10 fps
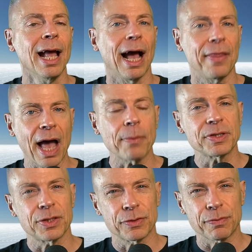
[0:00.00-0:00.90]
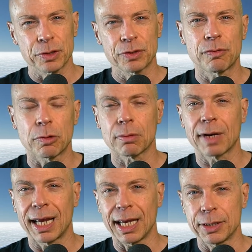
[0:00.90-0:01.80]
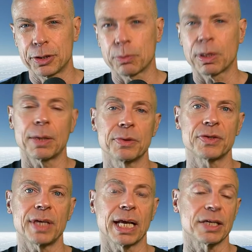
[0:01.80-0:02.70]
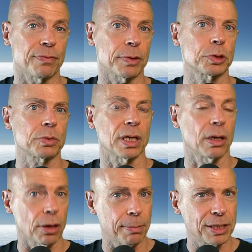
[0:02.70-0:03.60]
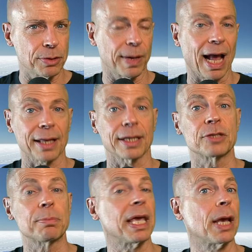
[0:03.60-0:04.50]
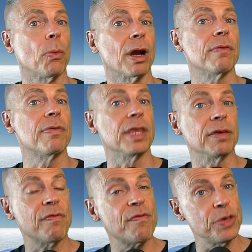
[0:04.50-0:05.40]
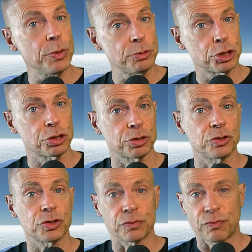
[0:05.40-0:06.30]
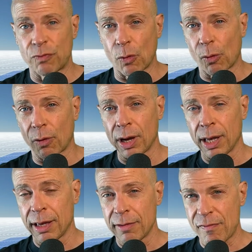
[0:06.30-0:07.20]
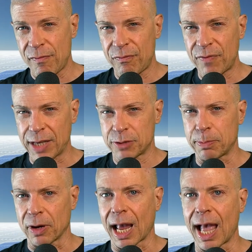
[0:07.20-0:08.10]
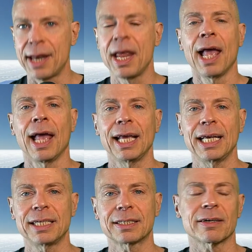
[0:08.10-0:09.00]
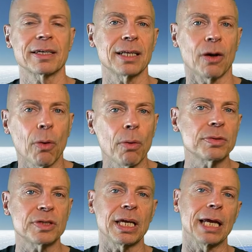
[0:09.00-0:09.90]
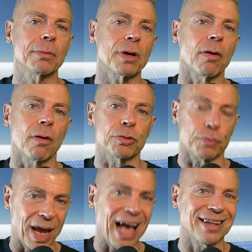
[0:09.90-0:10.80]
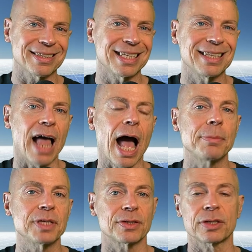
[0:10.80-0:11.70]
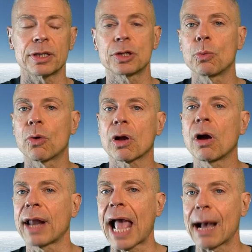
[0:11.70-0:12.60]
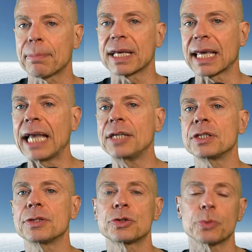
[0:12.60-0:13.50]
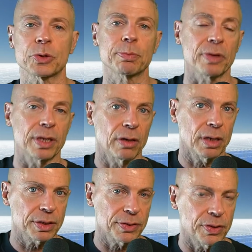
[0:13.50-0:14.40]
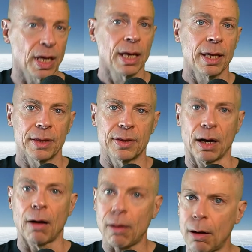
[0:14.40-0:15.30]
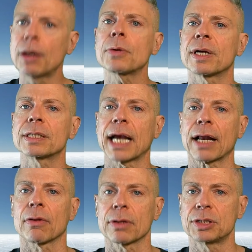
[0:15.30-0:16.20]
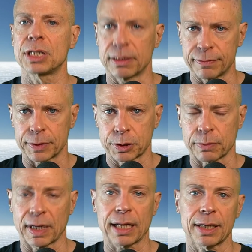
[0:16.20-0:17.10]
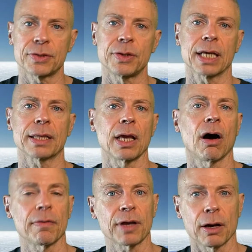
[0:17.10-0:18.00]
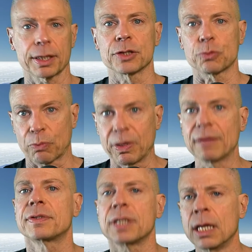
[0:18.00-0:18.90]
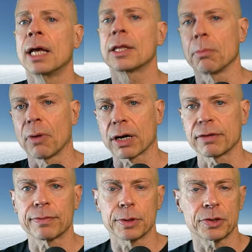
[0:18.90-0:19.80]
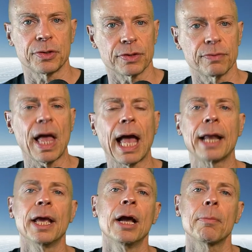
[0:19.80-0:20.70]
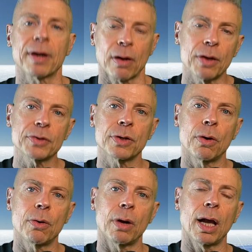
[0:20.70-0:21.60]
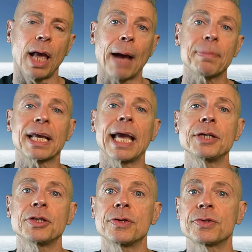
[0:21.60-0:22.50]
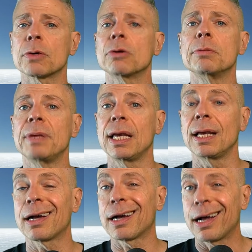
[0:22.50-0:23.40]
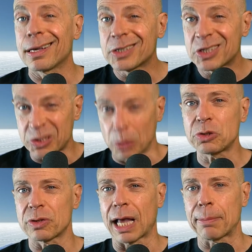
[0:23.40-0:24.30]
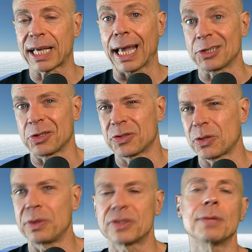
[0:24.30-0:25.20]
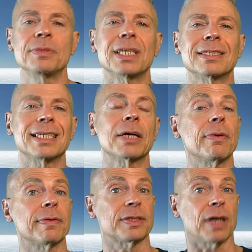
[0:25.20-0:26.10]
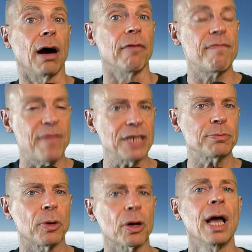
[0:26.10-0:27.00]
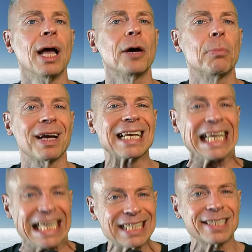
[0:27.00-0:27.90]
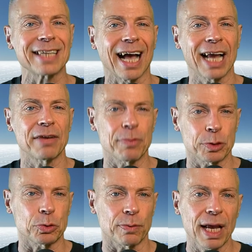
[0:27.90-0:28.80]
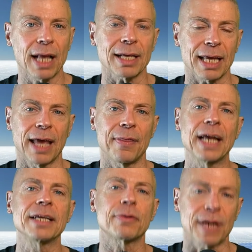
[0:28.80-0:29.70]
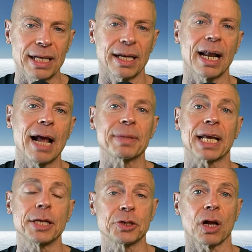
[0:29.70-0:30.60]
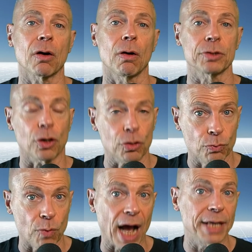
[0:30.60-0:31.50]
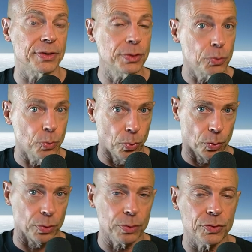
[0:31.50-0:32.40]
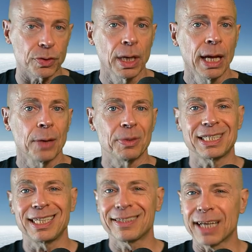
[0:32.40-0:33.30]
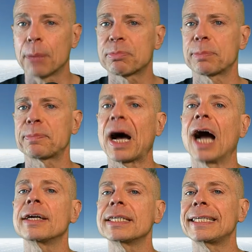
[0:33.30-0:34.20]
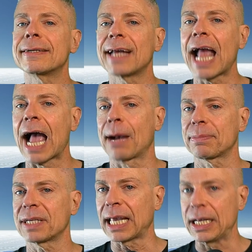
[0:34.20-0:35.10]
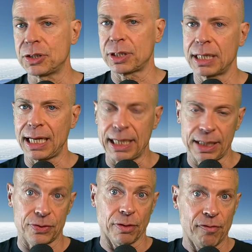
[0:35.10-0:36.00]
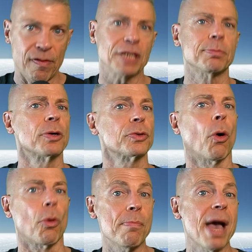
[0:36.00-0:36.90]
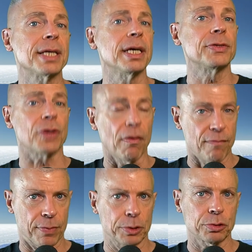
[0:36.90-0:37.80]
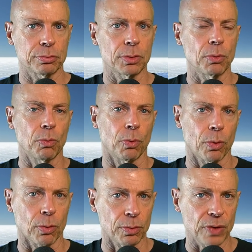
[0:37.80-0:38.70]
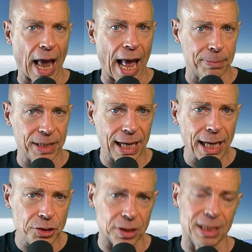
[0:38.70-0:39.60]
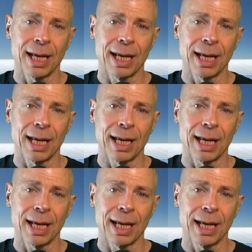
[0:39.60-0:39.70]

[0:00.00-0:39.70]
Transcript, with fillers: And that was his first foray into what he was seeing as virtual and augmented realities being one of the futures for Facebook. And he started a whole team called Reality Labs that started to work on applications to exploit not just the hardware technology of virtual reality, so you get the Oculus Rift, the modern versions of that, but also applications that would be social applications. So in some sense, the equivalents of Facebook, but inside virtual reality. And they created an application called Horizon Worlds, which is a proprietary application. It is Facebook's or Meta's virtual world application.